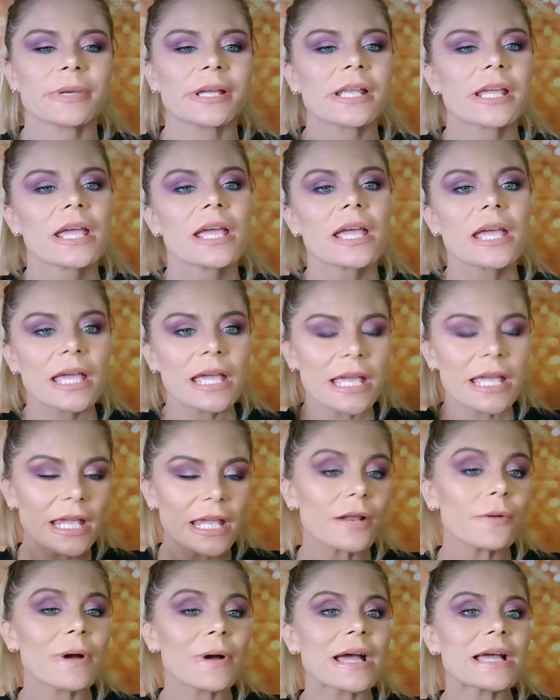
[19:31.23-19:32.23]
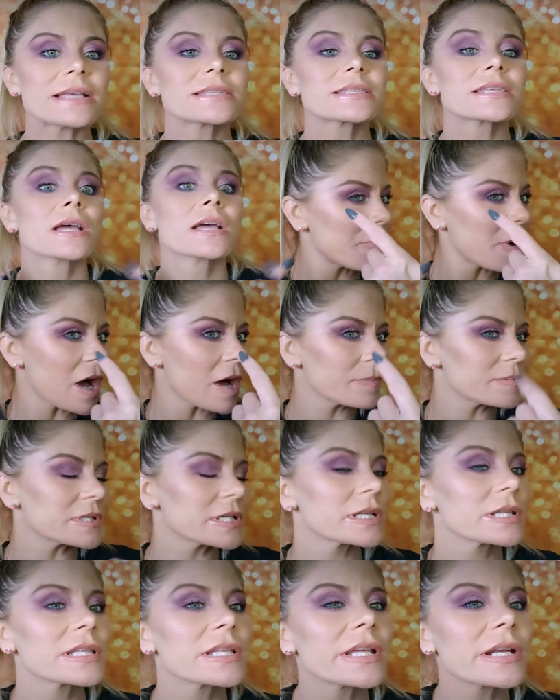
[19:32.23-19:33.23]
But anyways,
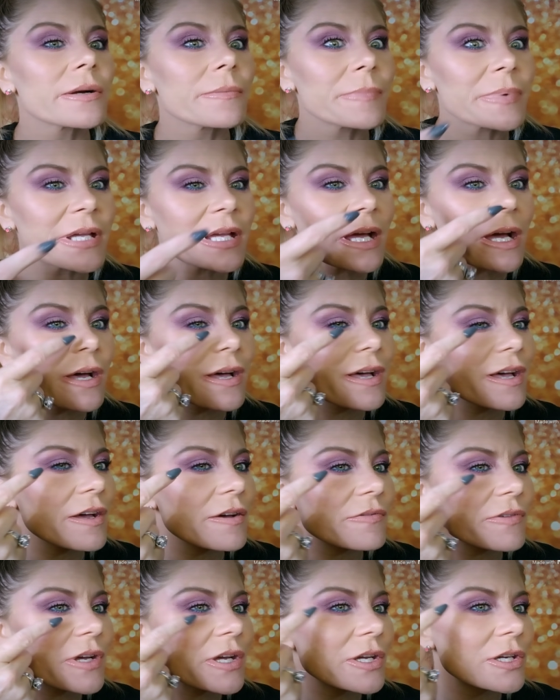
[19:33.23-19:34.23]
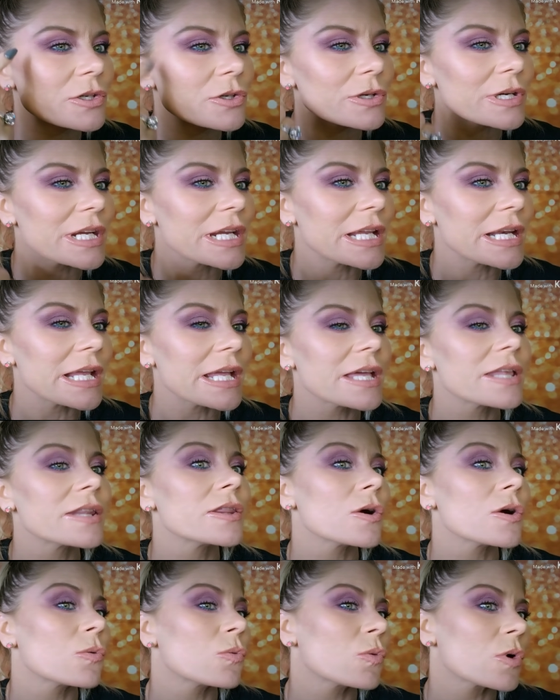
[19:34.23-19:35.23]
hopped a little bit of green
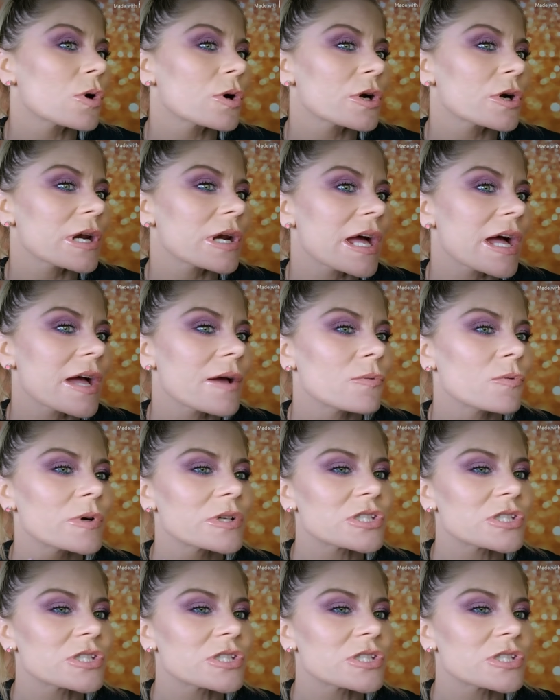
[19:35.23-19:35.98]
in the waterline,